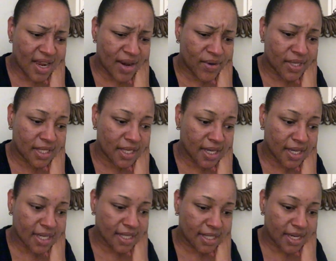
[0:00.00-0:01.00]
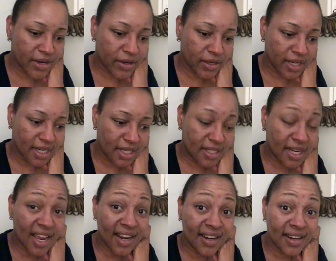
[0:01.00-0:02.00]
I wanna say I got down here like
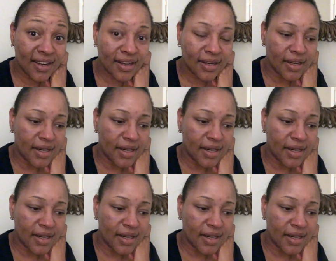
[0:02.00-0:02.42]
10.